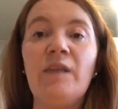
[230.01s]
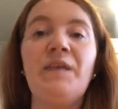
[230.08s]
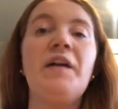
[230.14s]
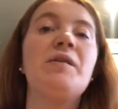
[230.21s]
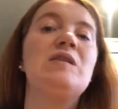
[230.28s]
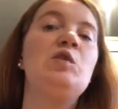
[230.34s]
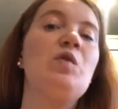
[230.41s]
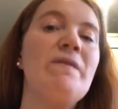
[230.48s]

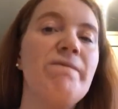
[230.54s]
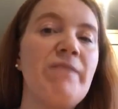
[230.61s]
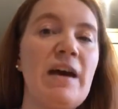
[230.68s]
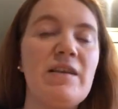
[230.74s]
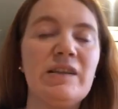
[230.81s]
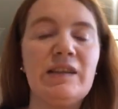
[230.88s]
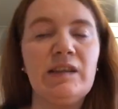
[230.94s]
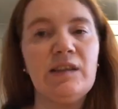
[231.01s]
Now, it's not in
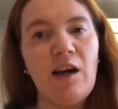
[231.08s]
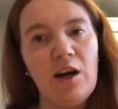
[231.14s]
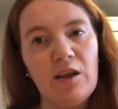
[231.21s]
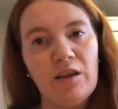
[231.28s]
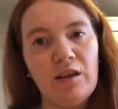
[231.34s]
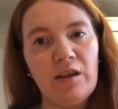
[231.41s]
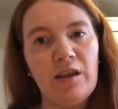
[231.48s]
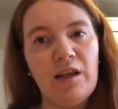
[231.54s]
fact the
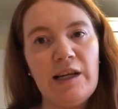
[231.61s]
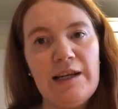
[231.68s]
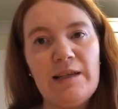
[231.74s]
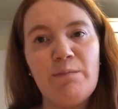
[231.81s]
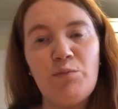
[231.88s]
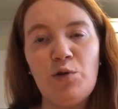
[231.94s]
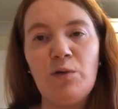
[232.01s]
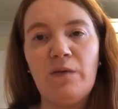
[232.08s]
sun that is
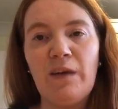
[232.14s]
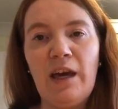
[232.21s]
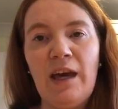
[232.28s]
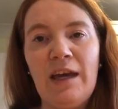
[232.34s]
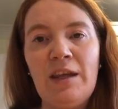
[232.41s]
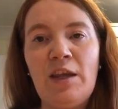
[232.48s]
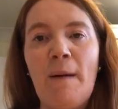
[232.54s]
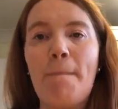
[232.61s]

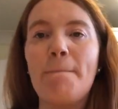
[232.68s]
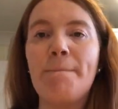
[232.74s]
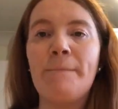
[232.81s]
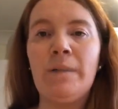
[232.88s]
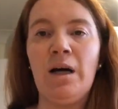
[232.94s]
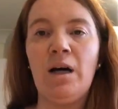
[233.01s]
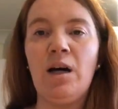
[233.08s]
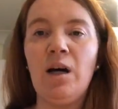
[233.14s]
moving,
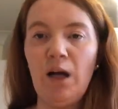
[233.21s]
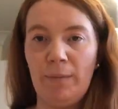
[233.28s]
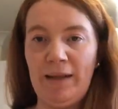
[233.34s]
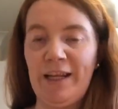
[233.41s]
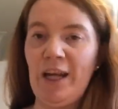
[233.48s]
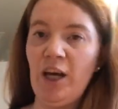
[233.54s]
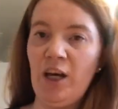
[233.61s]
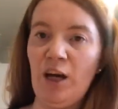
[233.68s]
but our
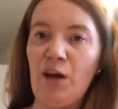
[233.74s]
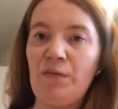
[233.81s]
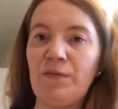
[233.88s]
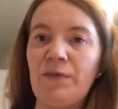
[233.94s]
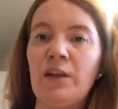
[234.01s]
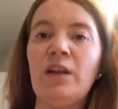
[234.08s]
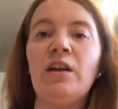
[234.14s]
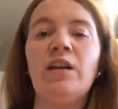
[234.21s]
planet Earth.